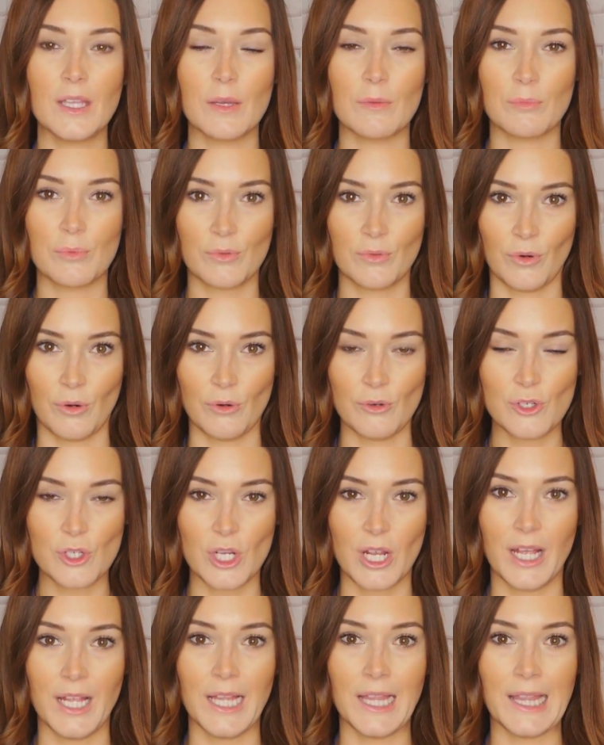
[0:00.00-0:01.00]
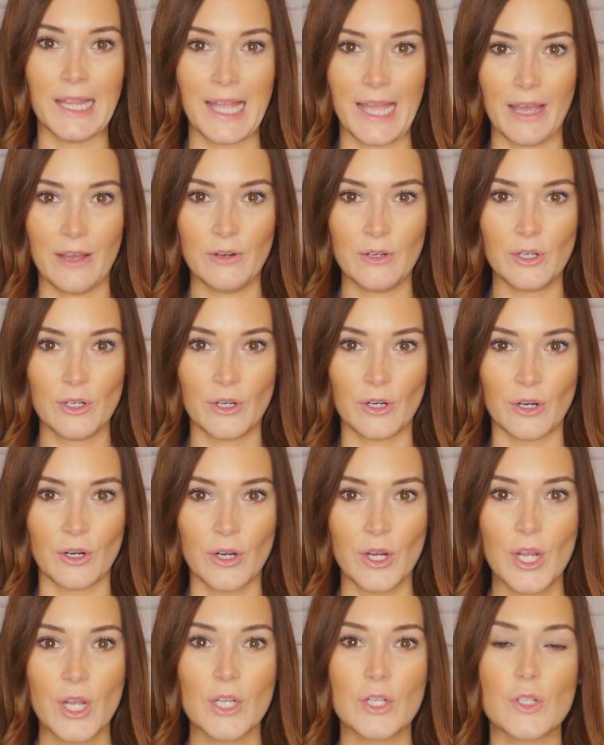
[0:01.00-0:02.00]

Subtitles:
approach allowed her